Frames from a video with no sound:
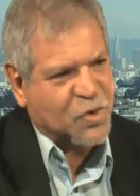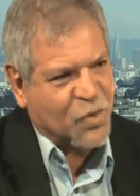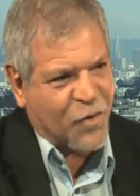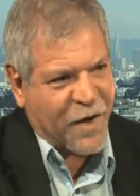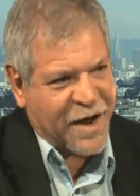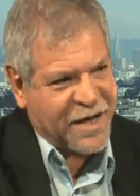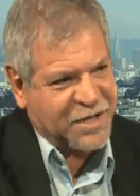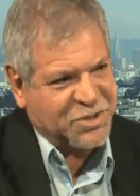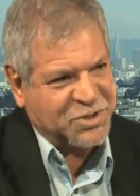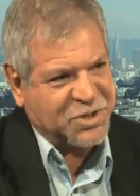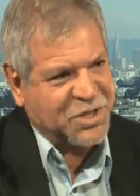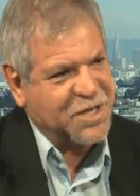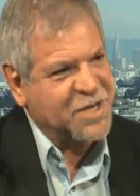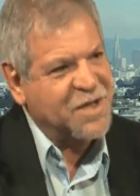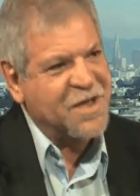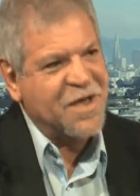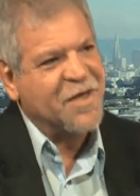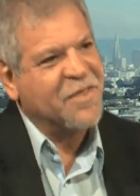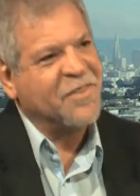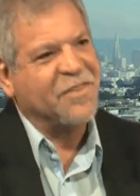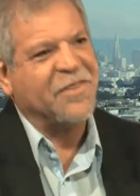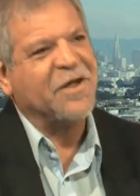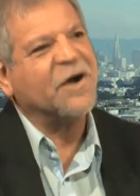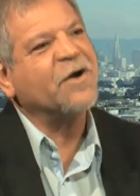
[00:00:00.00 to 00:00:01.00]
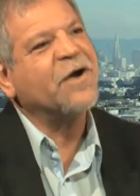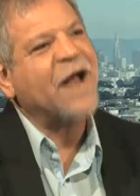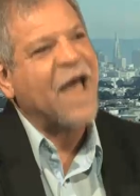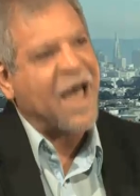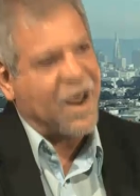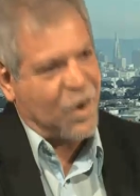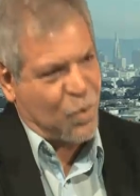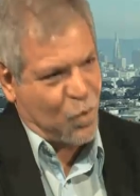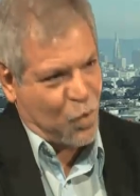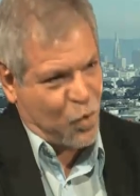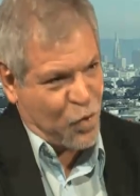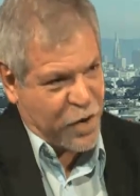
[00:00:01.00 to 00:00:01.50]
crazy, they're
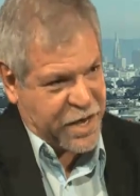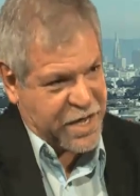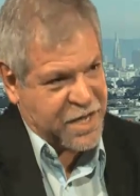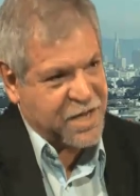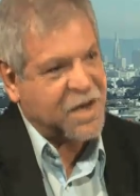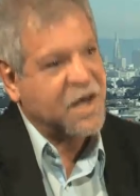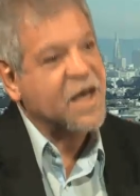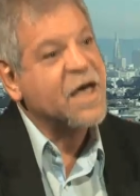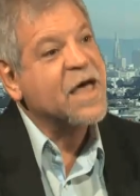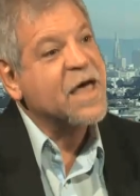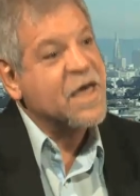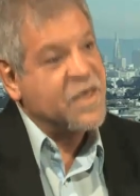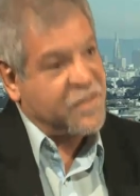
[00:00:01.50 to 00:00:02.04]
not weak,